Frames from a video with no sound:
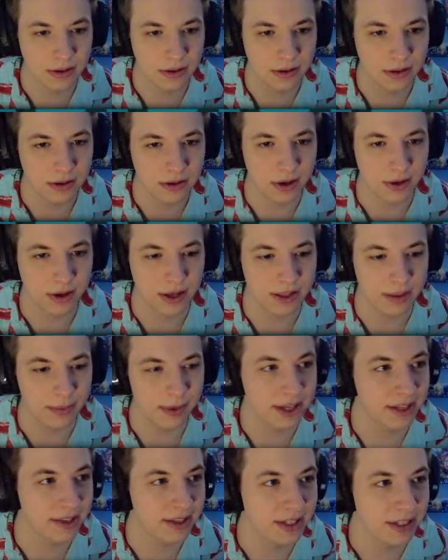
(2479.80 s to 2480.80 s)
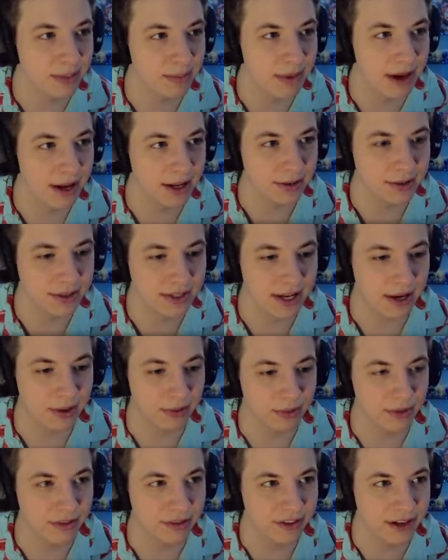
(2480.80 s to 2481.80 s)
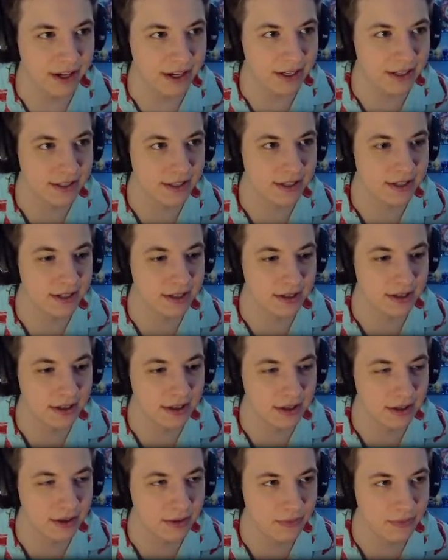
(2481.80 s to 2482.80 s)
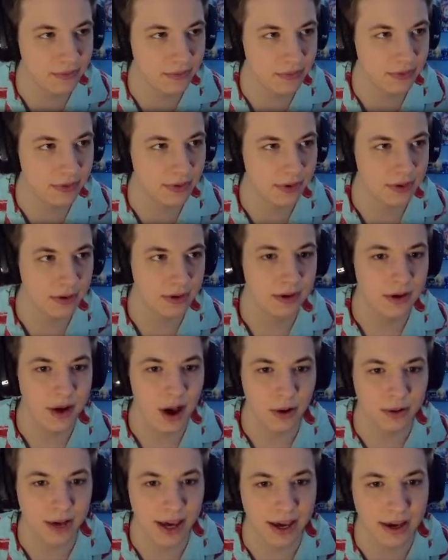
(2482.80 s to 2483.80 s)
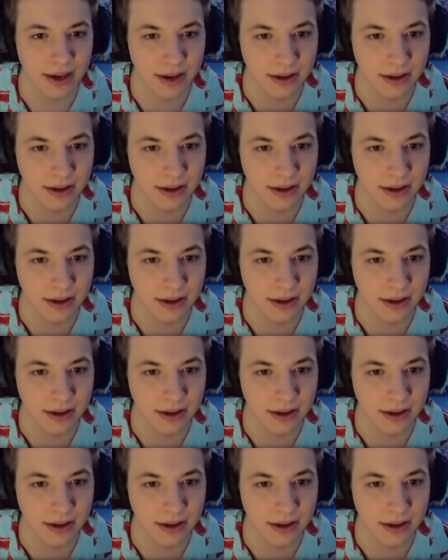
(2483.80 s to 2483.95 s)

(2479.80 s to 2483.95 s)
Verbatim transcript: Okay, let me get these meadows down real fast. Okay.